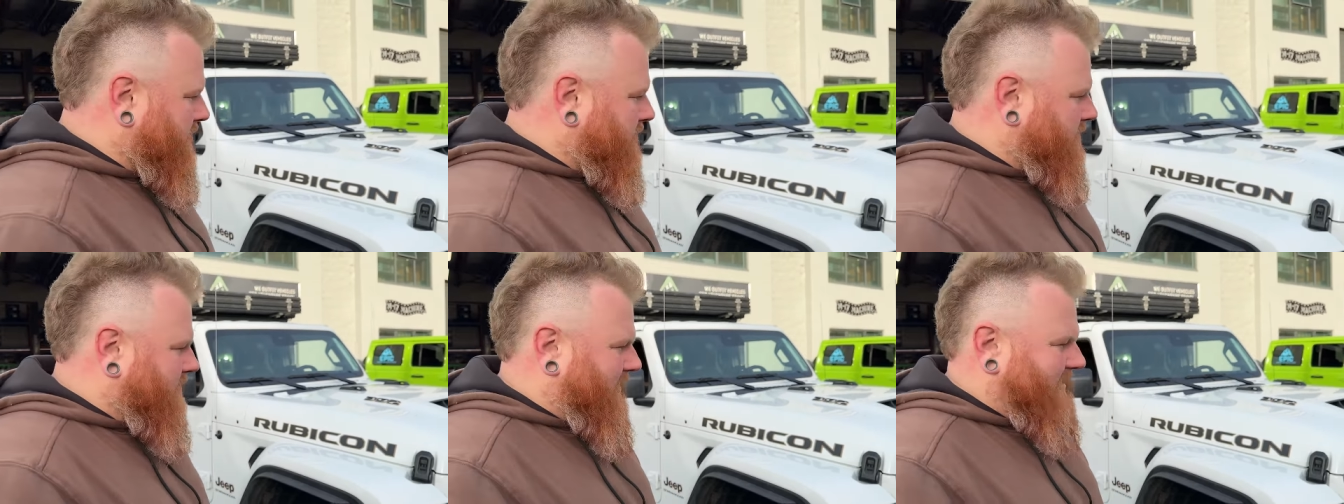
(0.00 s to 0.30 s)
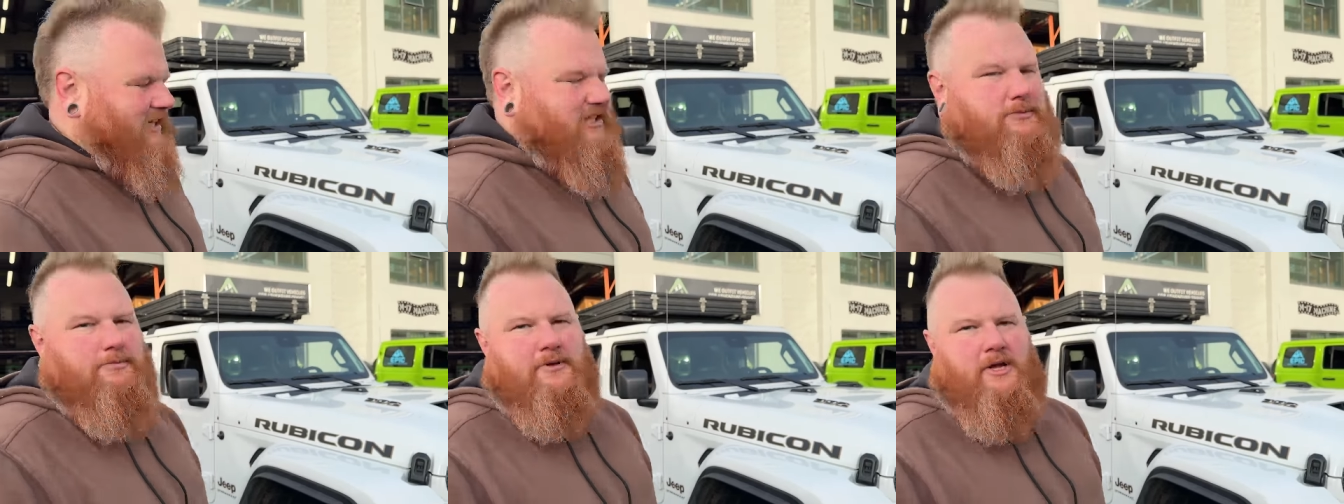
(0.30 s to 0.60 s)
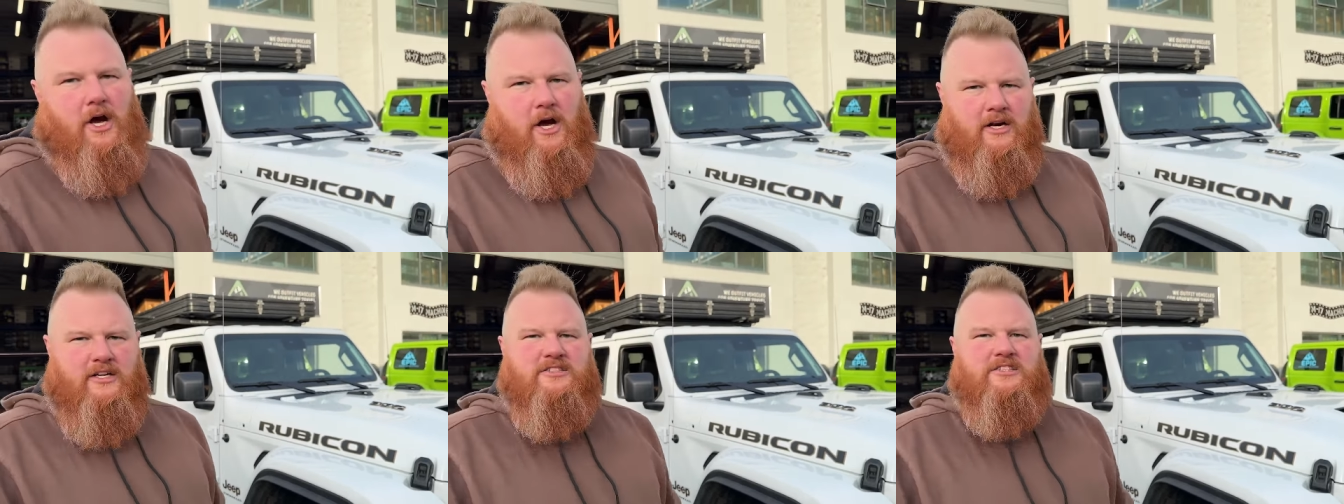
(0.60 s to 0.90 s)
well, let's be
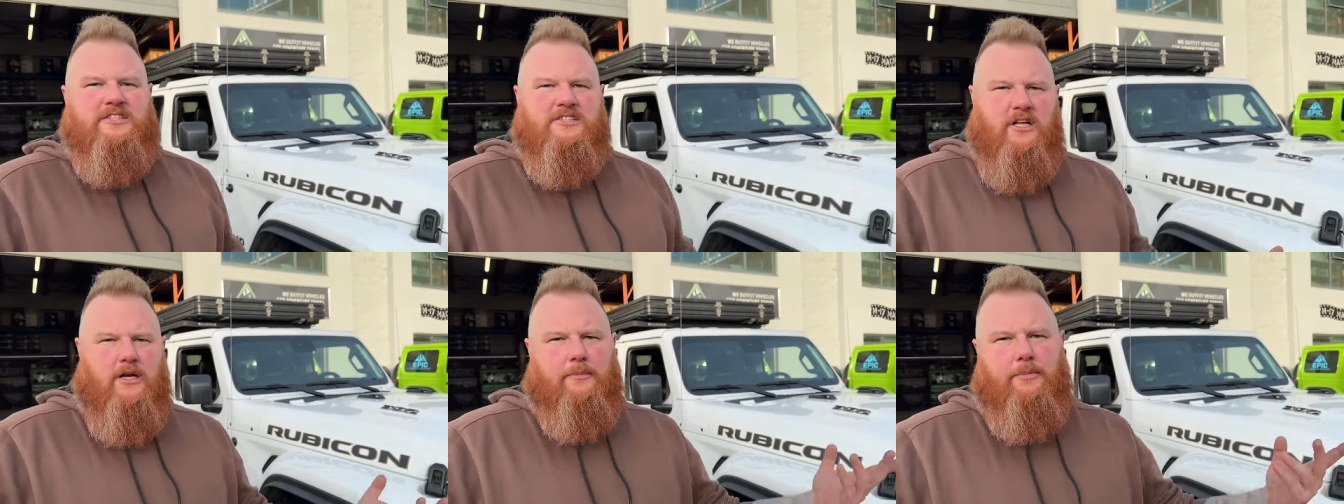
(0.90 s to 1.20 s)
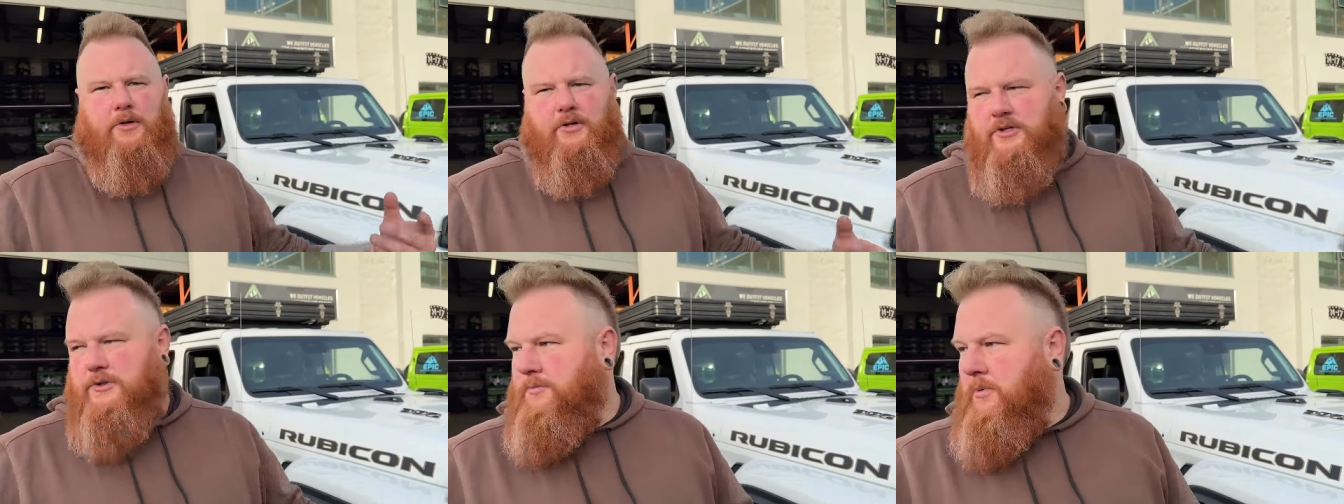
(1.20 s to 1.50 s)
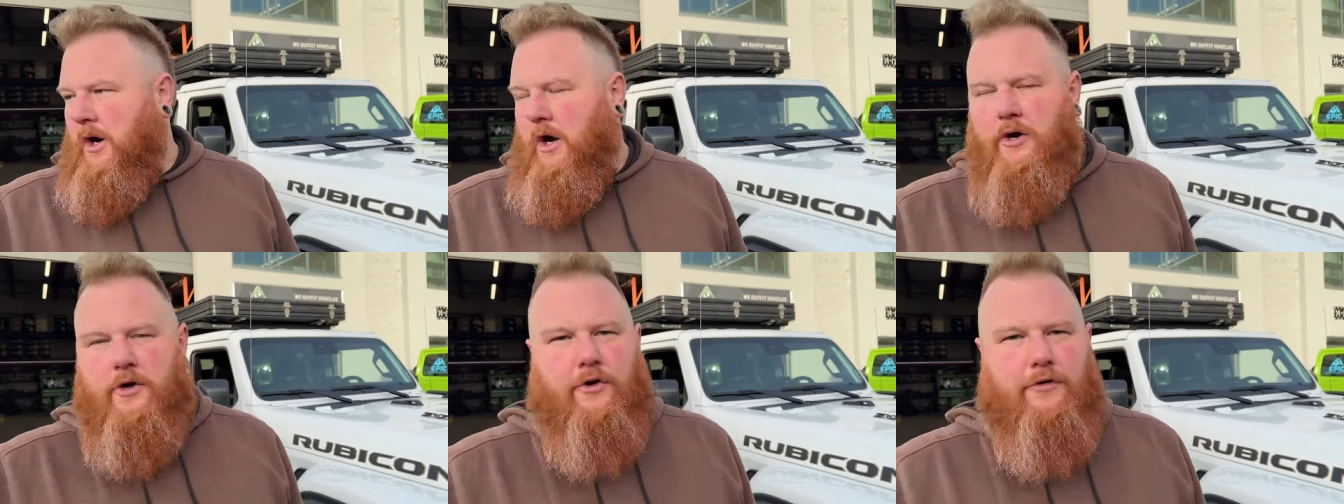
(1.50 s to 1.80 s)
honest, he's gonna pull his
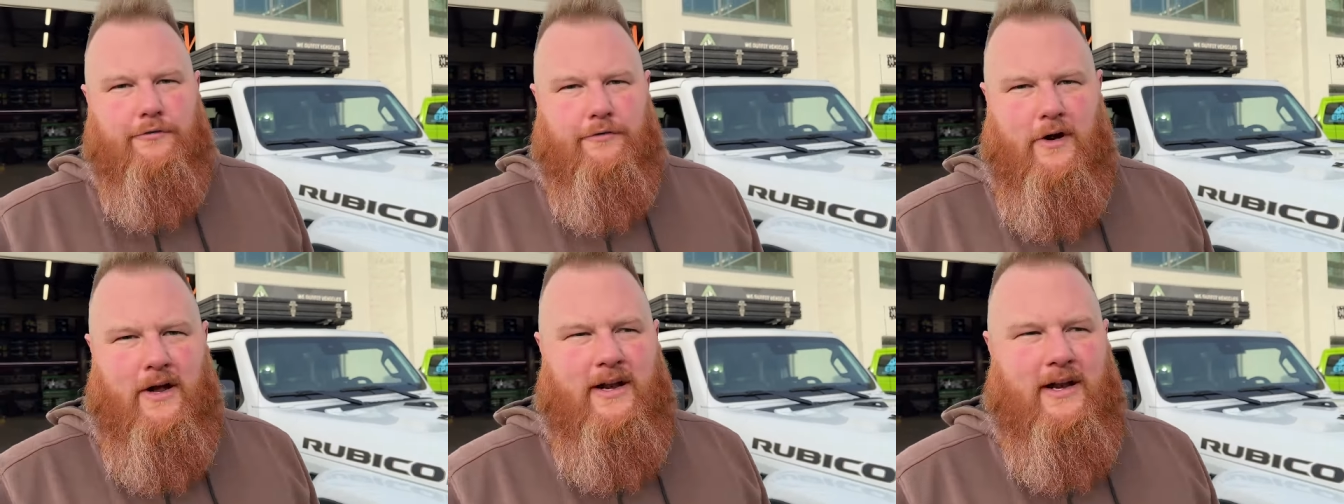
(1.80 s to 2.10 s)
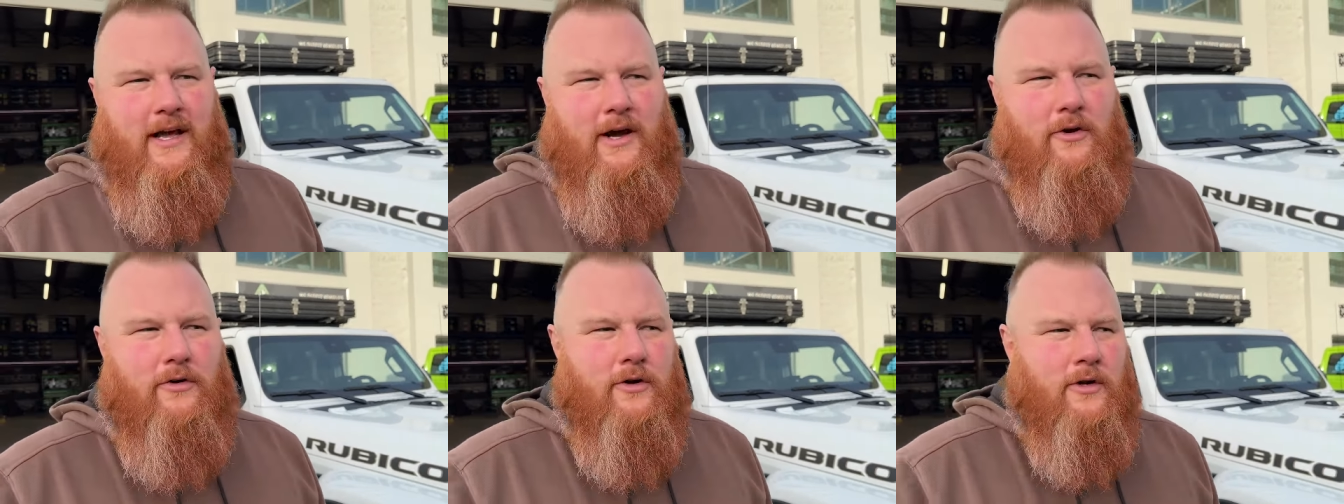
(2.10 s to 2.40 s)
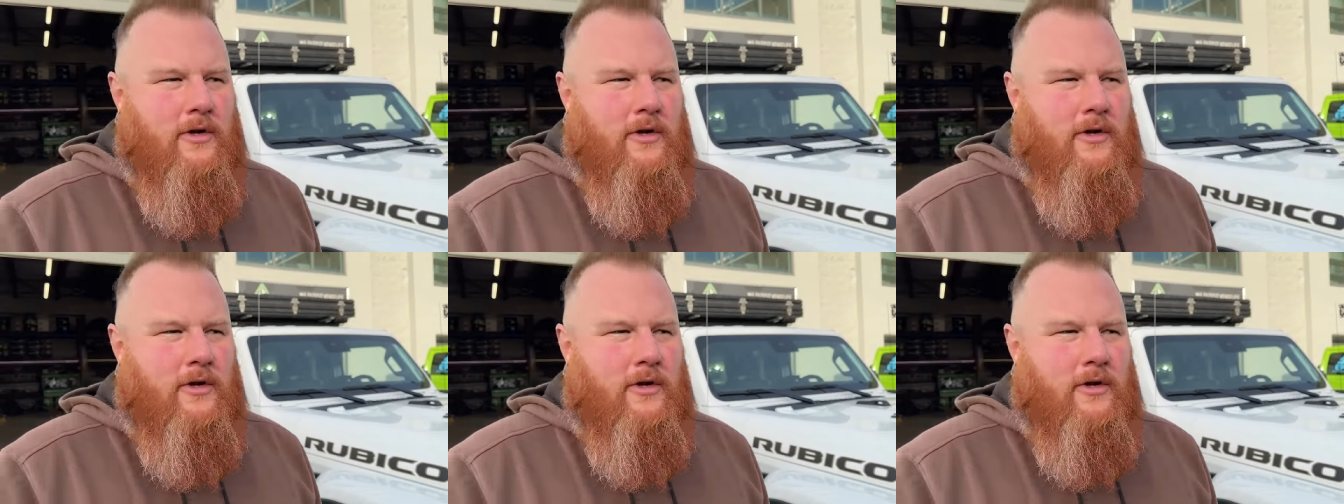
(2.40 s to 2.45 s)
Bronco friend out.